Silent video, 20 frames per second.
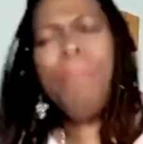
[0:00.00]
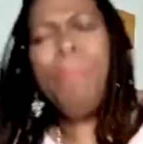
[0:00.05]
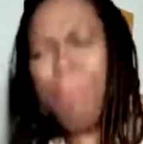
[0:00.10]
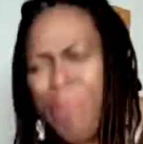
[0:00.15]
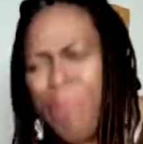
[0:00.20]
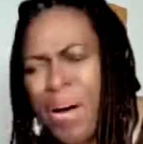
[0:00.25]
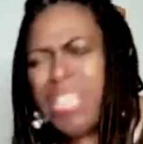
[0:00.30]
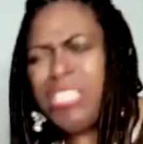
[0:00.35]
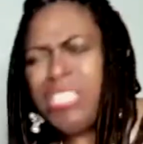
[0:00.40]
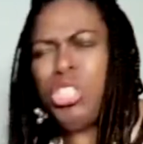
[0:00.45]

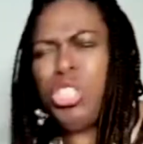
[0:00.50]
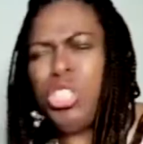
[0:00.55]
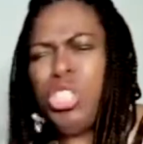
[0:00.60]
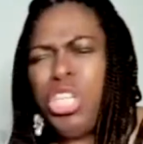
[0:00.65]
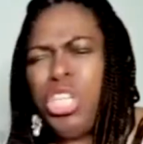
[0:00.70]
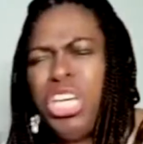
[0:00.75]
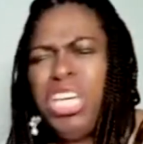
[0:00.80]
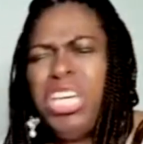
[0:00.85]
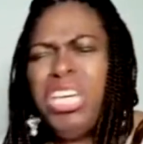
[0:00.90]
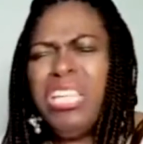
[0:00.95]
but
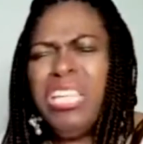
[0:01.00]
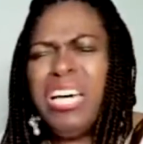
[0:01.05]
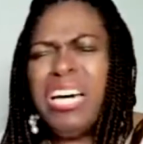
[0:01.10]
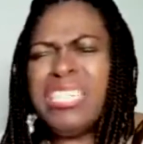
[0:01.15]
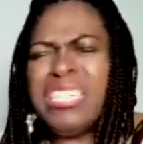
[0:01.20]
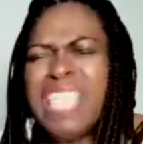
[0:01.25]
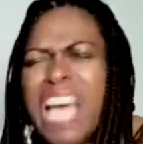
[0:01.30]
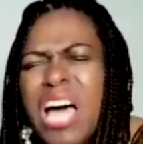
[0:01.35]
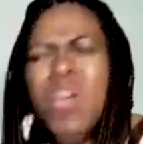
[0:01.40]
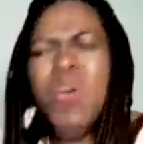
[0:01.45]

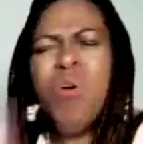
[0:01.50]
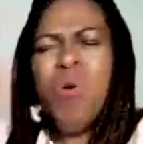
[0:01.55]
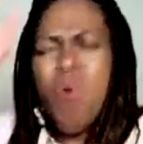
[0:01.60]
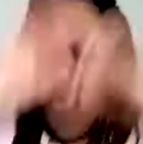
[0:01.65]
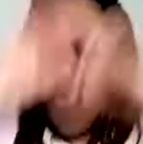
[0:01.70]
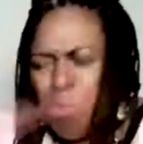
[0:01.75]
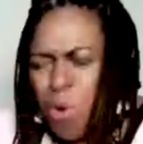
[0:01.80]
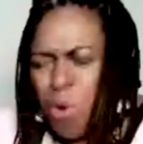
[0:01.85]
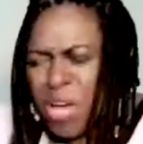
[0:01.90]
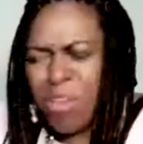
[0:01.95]
Jesus.
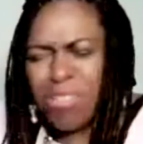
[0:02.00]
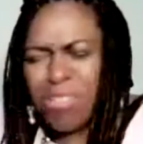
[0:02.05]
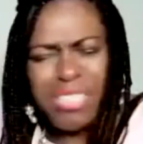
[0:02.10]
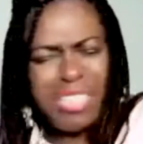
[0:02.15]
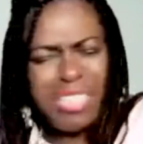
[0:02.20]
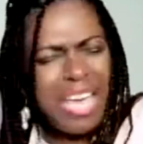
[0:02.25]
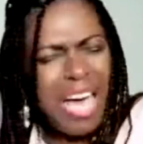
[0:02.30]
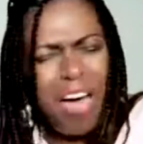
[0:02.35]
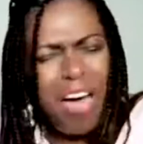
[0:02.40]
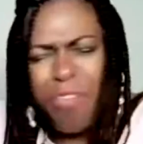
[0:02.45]
We'll
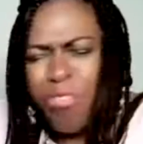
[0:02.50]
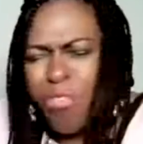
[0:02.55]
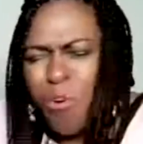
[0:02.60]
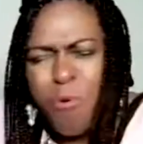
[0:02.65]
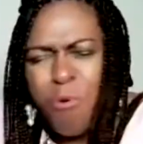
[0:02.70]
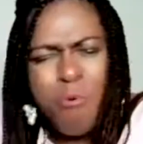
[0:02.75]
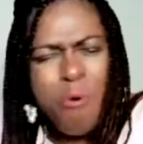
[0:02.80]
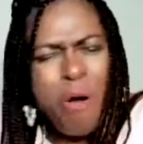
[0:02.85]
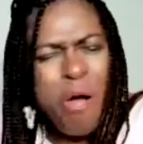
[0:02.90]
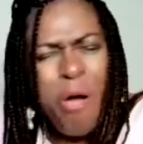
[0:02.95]
tell
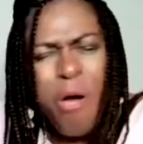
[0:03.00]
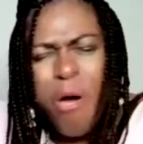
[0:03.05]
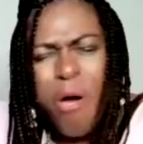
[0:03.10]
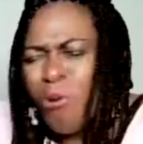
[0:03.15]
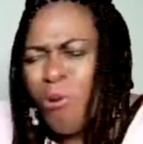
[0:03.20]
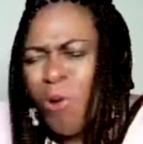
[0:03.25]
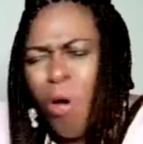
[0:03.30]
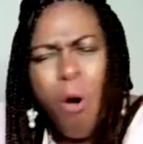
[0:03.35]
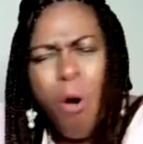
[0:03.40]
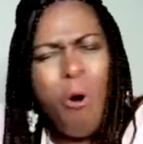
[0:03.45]
the
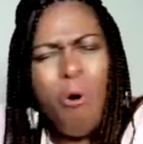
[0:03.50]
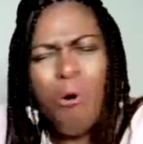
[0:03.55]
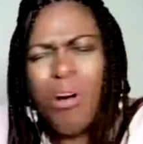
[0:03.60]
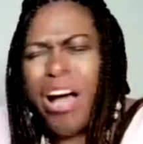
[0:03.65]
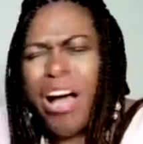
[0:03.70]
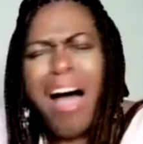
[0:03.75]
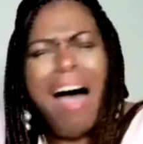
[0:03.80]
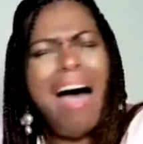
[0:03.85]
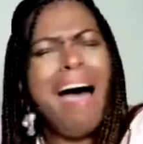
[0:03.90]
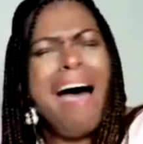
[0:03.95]
world, oh
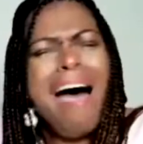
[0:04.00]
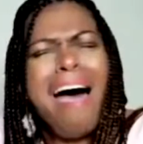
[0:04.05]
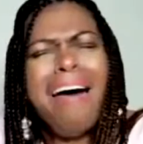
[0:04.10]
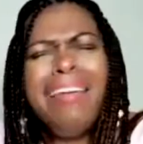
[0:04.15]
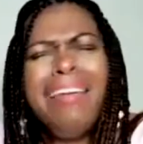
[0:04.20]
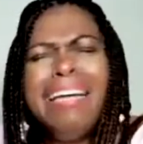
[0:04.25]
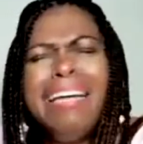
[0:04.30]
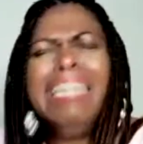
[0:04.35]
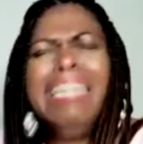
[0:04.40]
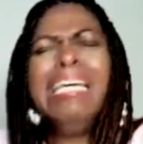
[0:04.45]

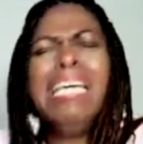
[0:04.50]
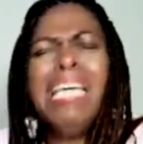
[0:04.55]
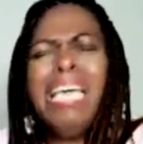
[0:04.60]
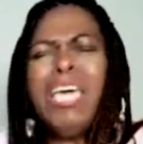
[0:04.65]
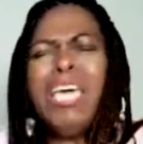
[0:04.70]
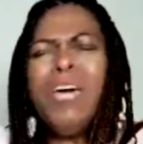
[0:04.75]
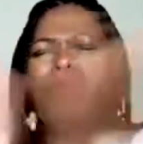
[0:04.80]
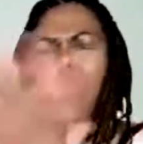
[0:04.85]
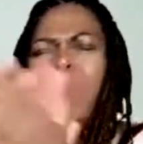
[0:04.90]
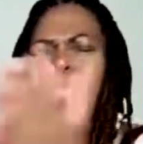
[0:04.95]
God,
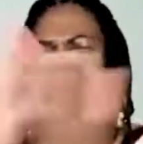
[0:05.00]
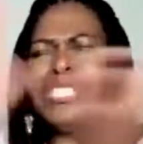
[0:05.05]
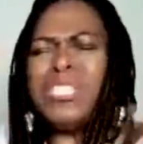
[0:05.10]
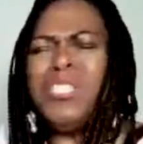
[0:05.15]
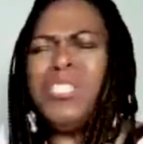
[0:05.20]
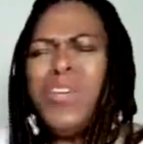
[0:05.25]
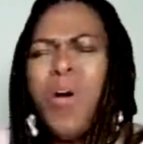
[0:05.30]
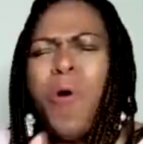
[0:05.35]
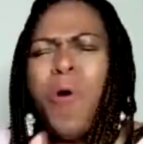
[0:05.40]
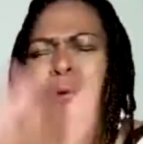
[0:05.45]
it was
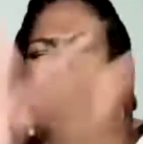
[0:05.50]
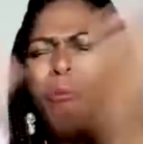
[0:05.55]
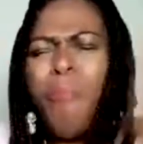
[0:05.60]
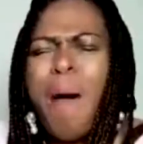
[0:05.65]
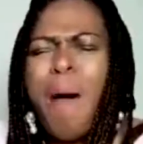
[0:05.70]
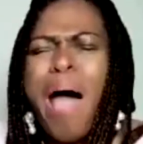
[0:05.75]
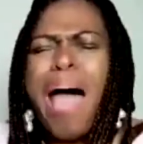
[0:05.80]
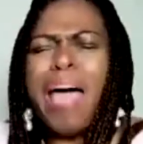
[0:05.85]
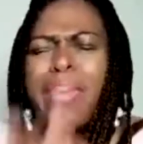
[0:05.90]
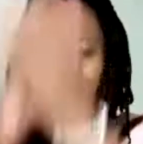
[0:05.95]

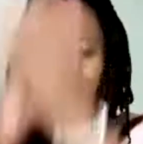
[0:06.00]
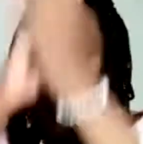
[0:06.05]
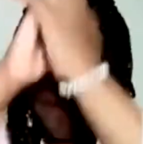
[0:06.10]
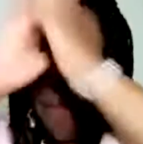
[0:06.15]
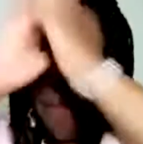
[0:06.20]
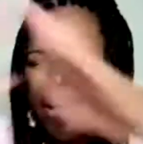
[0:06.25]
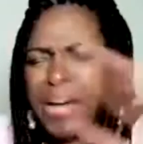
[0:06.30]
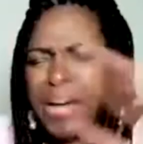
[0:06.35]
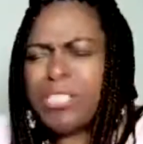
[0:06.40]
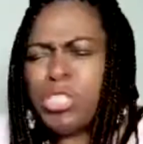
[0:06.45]
nobody
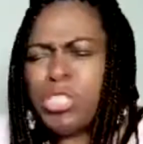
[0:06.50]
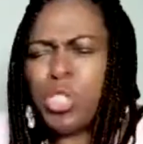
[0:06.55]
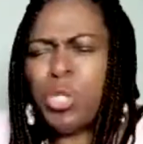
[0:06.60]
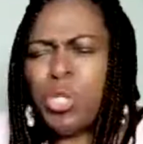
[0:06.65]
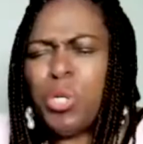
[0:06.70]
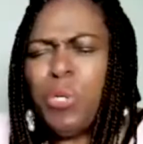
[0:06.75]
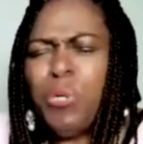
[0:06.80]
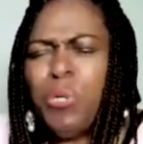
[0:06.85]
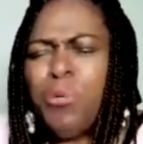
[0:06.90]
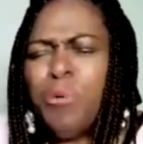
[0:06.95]
but
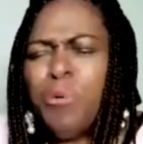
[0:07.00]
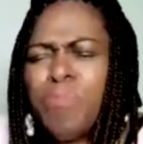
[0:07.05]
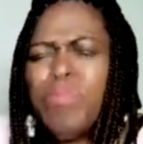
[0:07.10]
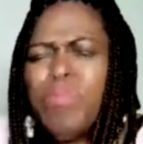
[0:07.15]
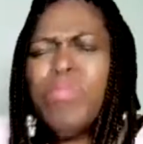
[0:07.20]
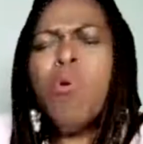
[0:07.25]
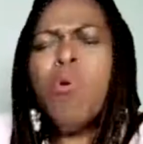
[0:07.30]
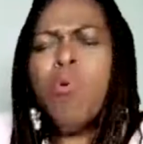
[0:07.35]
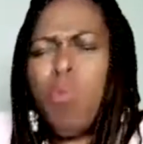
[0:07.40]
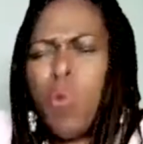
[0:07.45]
you.
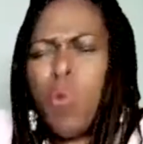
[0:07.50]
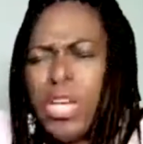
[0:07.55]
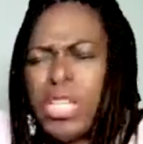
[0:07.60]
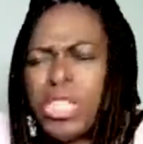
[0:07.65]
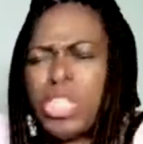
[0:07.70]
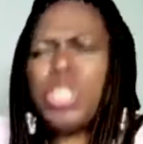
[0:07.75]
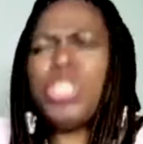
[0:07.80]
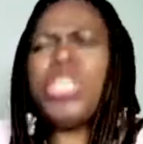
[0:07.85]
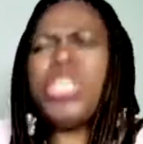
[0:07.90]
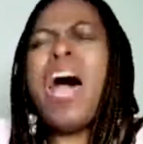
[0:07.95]

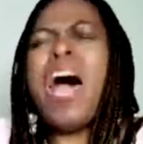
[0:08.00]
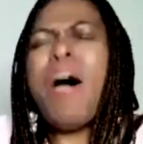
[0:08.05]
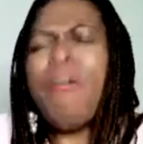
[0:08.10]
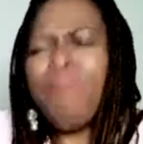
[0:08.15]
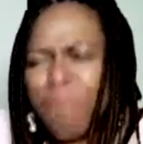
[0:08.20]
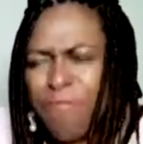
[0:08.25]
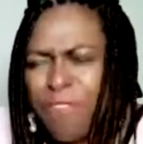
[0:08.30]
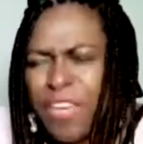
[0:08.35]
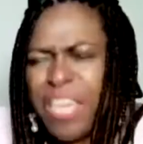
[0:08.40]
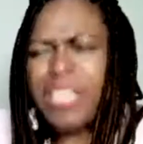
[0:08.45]
We
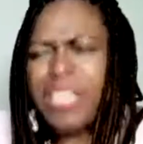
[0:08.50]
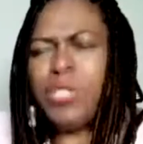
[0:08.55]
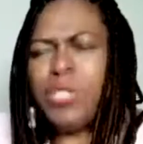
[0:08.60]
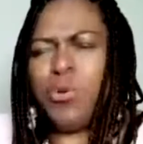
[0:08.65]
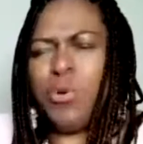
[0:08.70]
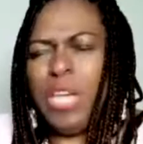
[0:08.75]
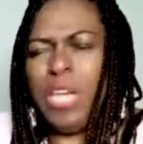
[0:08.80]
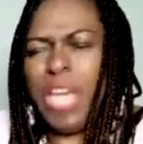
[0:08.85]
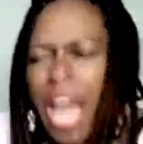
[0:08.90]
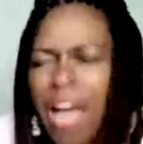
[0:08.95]
shout
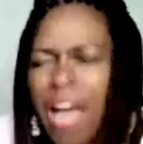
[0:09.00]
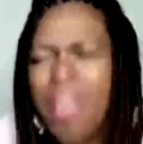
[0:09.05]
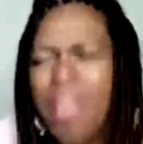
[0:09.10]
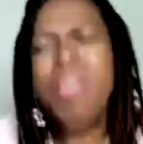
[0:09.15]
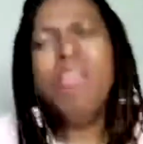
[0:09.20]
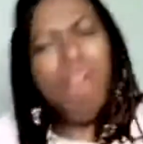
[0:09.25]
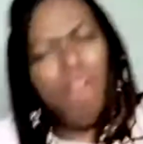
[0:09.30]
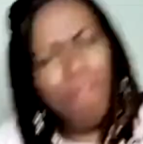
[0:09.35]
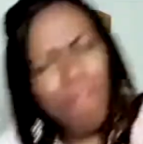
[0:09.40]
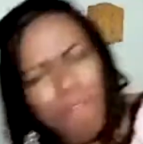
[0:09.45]
victory,
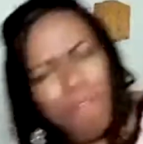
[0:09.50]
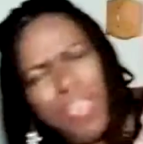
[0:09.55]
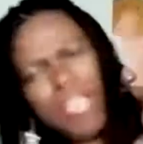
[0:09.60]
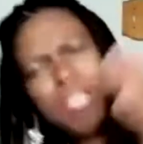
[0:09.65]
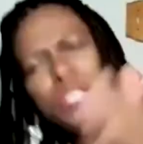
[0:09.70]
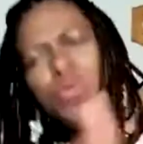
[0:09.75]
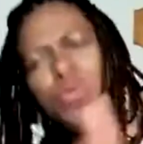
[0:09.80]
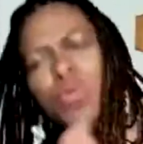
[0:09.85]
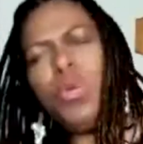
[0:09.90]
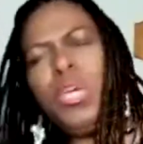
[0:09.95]

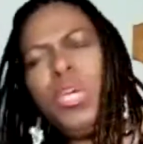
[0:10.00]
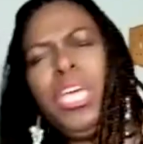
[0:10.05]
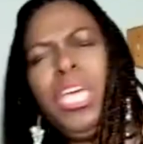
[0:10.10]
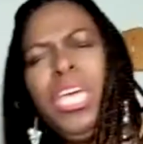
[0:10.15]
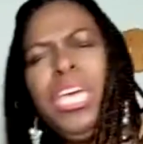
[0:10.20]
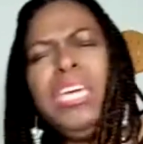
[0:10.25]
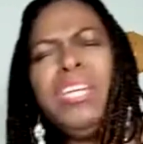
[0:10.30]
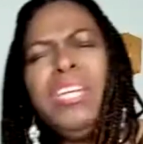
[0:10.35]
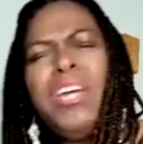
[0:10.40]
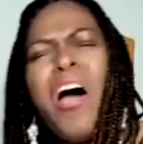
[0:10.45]
victory
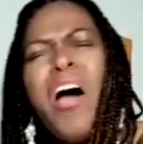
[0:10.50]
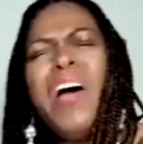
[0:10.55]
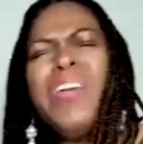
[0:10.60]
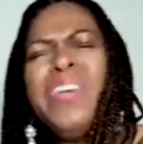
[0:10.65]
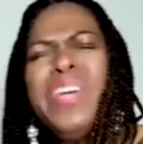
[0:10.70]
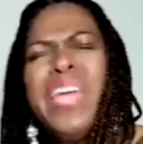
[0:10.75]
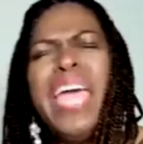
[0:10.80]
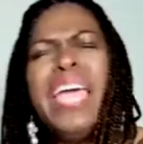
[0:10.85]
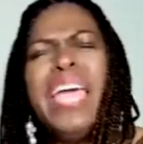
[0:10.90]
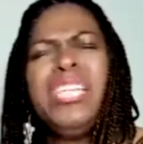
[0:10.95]
in our
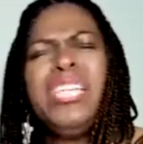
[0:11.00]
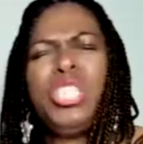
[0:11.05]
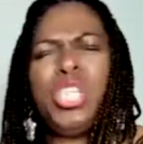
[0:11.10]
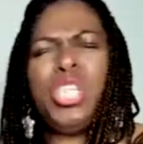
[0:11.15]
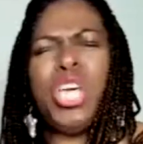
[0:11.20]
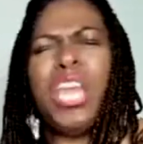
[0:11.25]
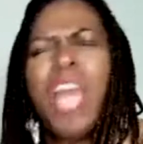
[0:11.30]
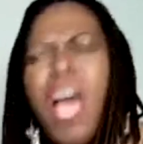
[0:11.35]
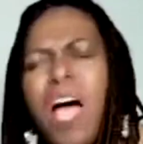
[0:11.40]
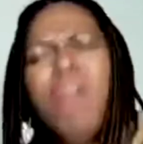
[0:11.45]

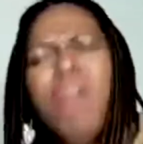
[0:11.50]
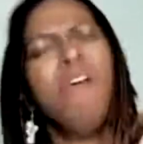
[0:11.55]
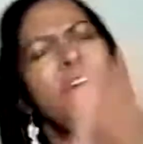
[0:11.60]
nation,